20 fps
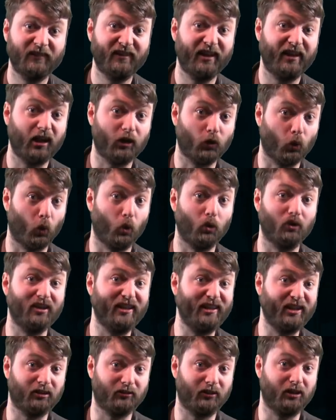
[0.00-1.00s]
They are all
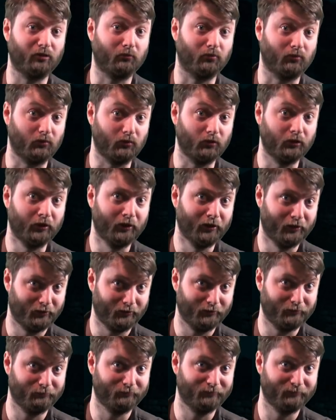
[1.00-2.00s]
incredible
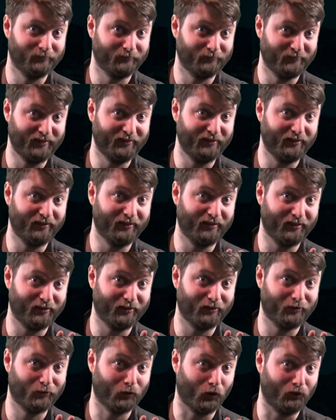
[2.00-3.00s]

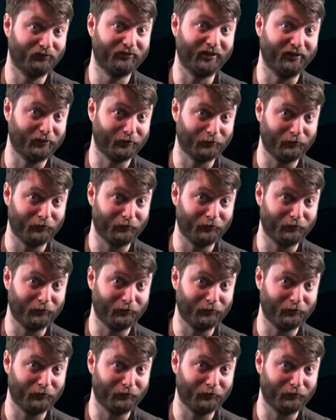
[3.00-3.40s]
content